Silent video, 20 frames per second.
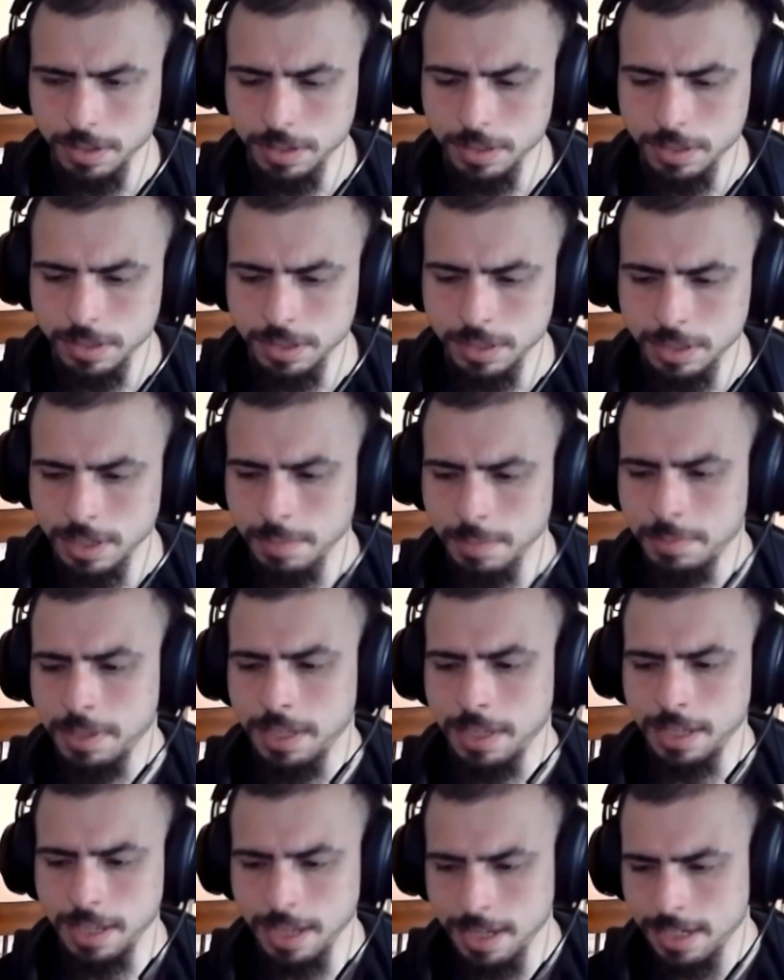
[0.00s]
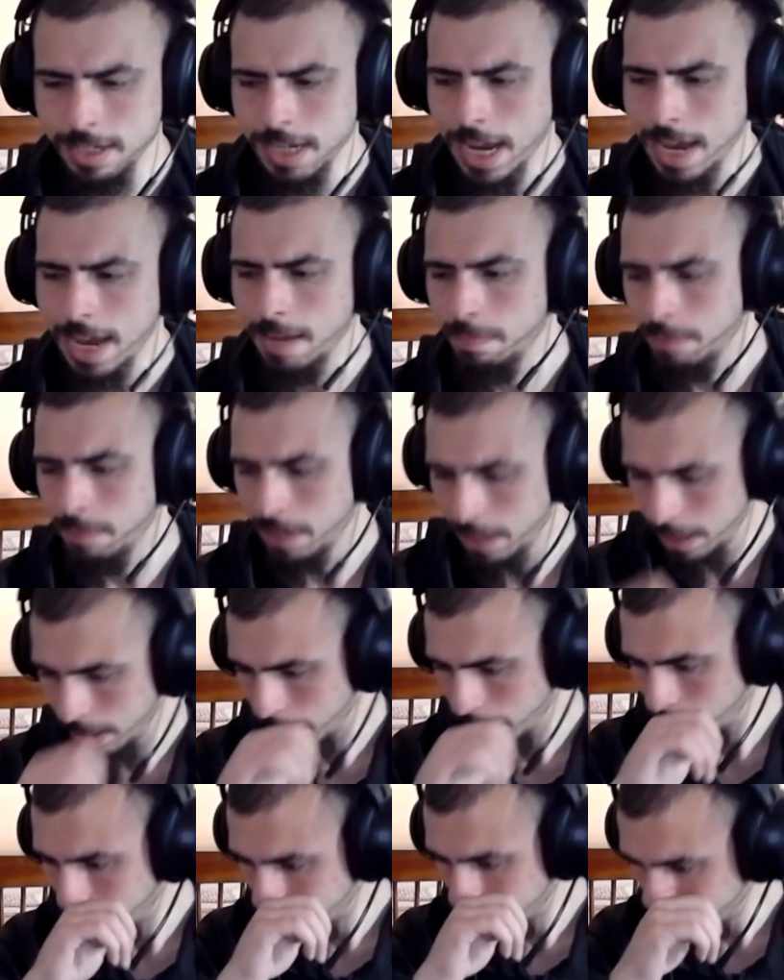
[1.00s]
something is
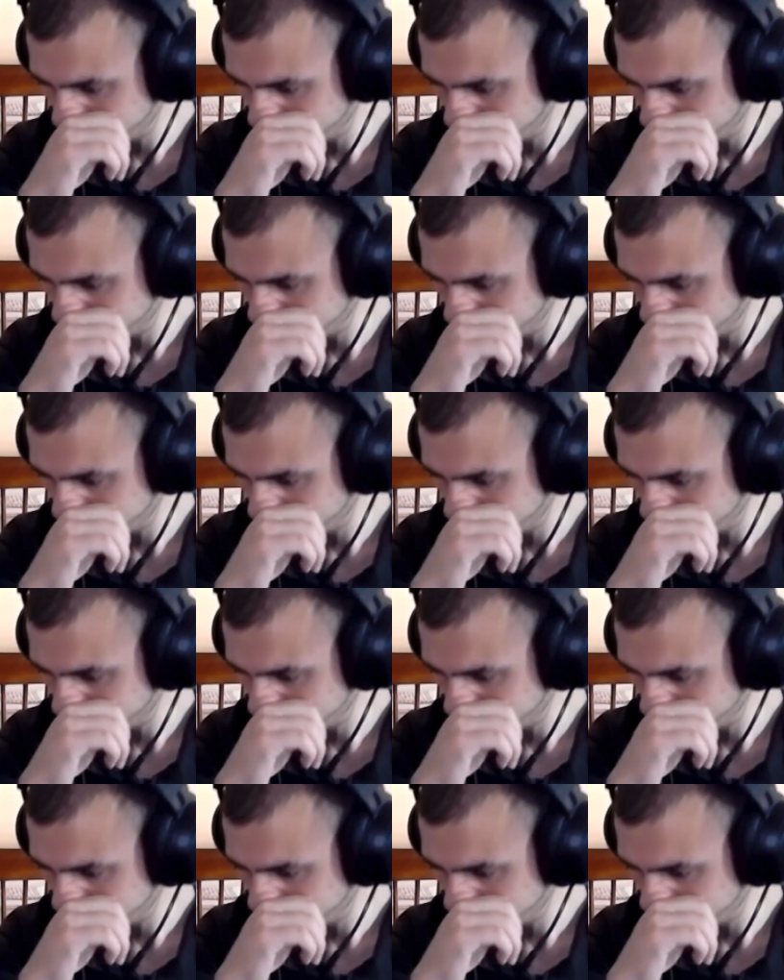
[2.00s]
happening,